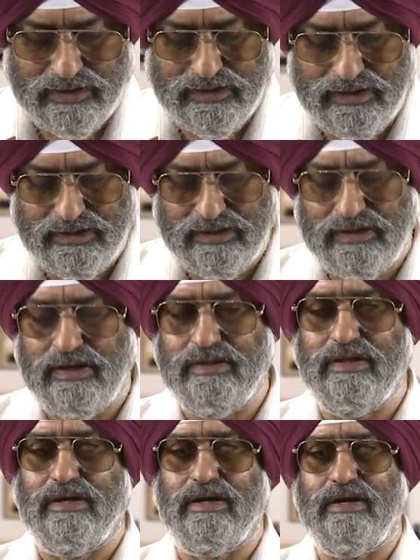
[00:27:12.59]
by 18 and
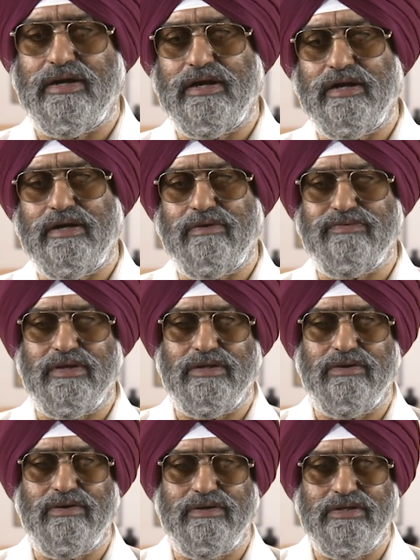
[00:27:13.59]
the content of
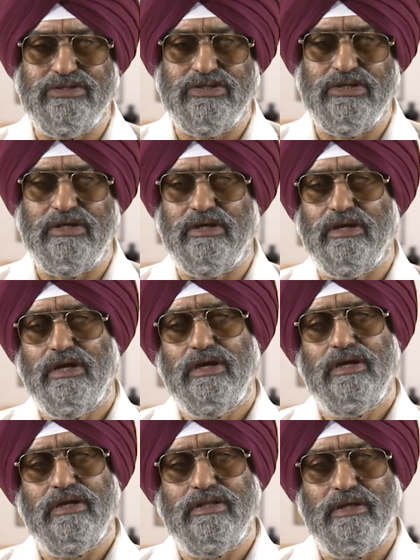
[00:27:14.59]
security C
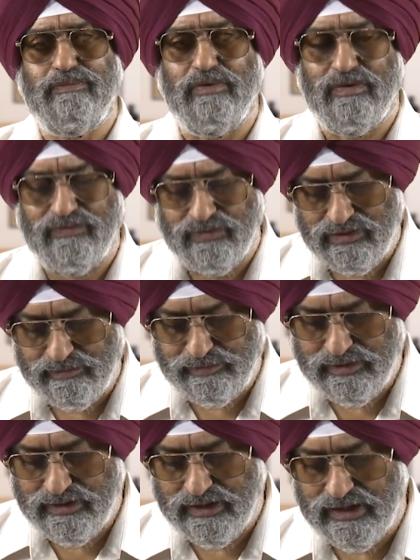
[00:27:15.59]
in the portfolio
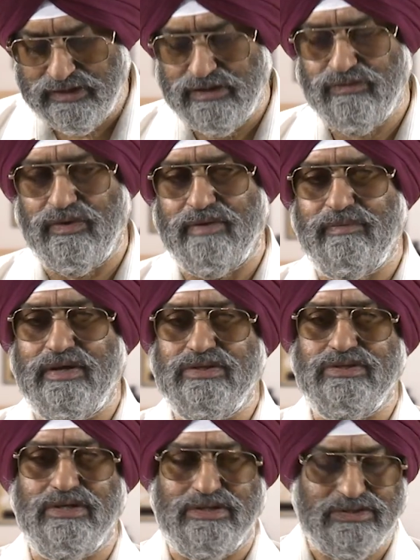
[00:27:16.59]
P as 1 by
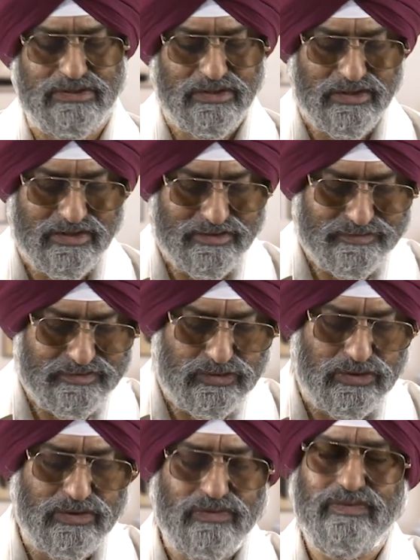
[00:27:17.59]
6.
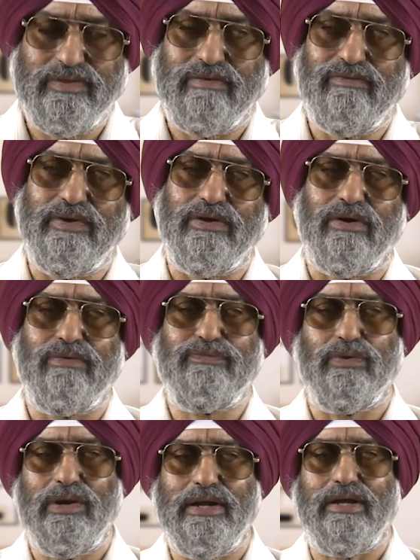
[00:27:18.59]
So, we know
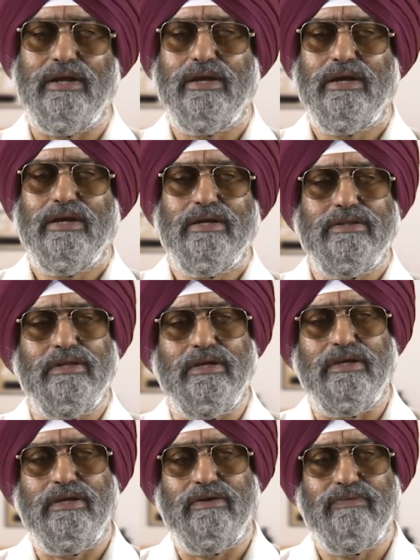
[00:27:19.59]
fully
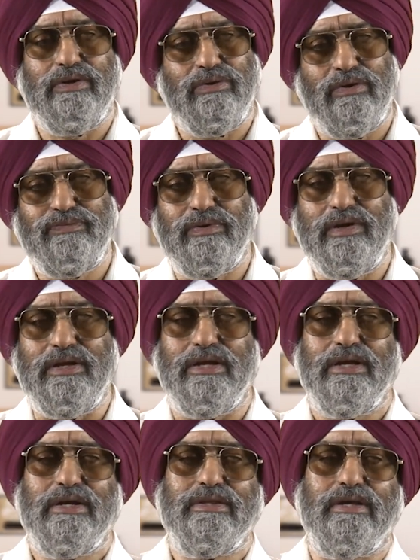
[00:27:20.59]
the we know fully
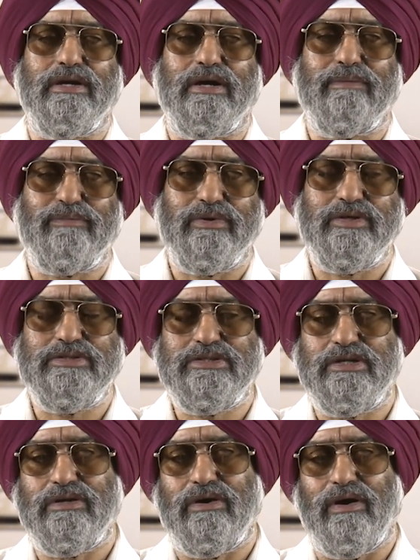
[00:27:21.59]
the
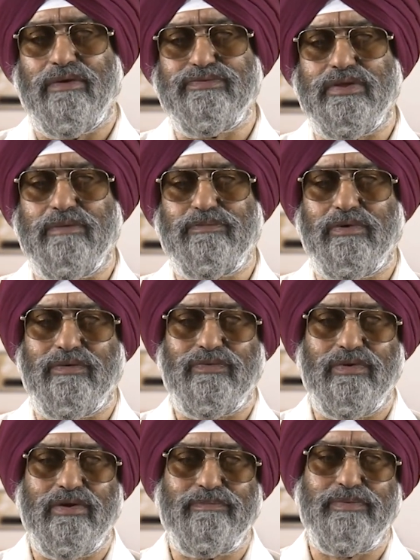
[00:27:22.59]
composition of the
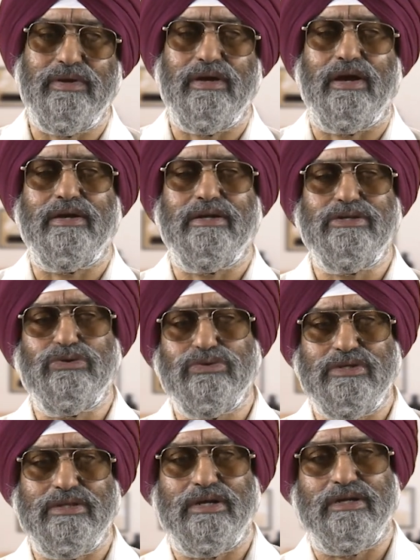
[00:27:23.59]
portfolio P and
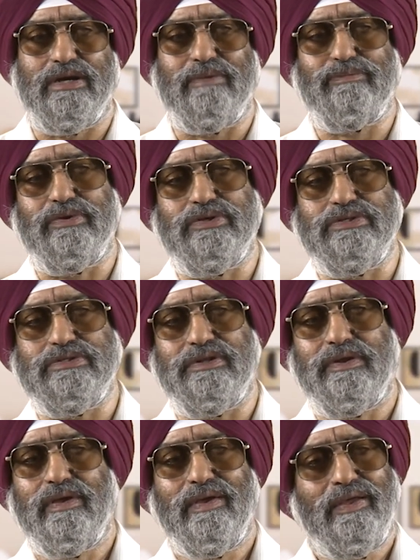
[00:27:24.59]
using that
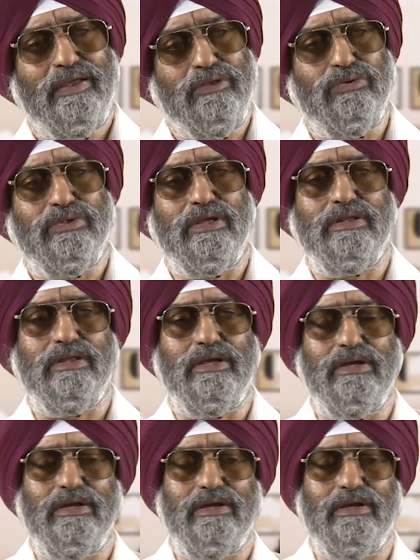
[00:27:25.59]
composition using the